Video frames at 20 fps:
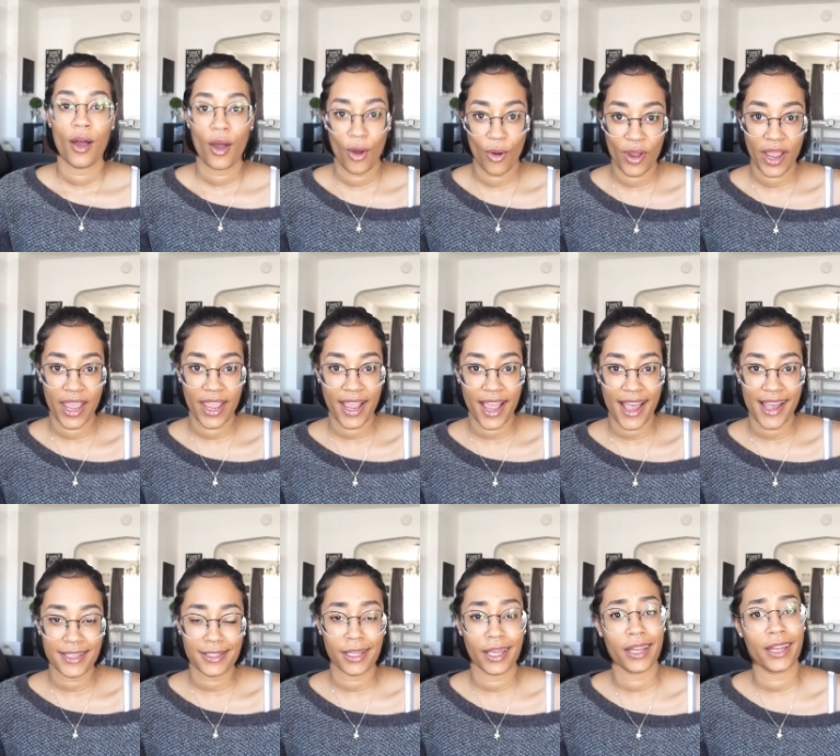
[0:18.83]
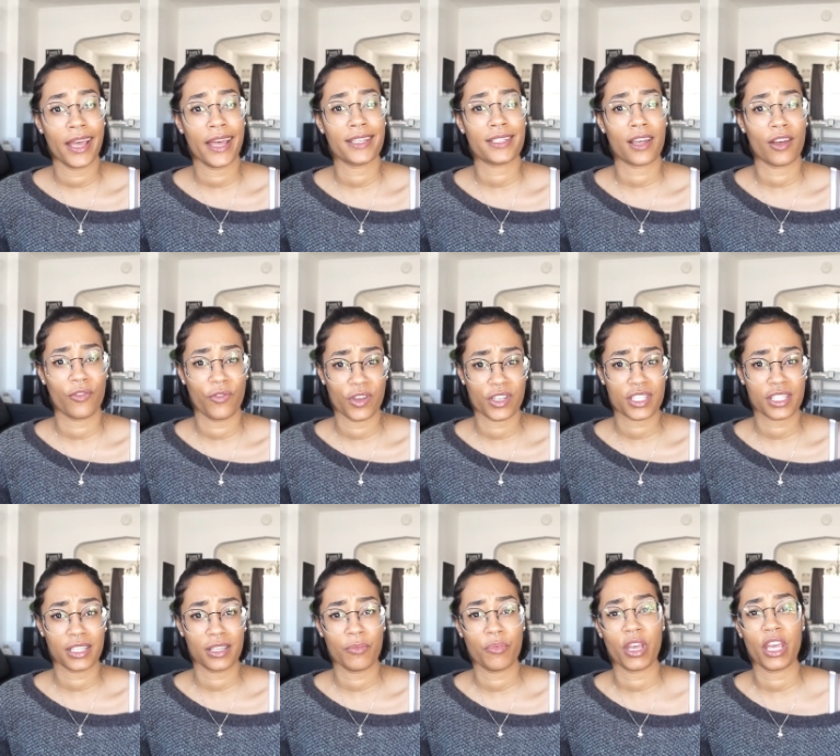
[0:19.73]
Okay, guys, it has
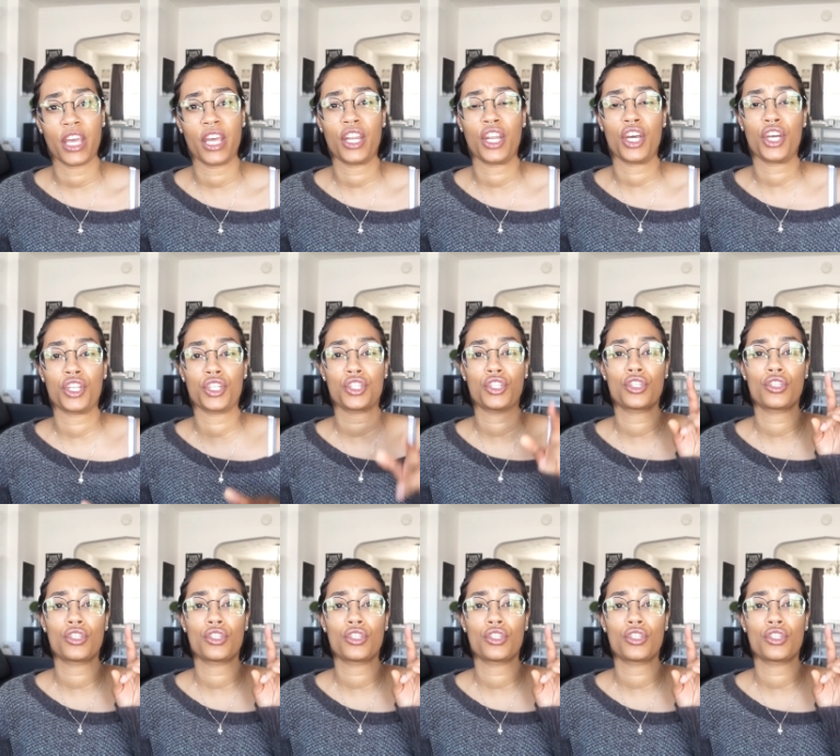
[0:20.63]
officially been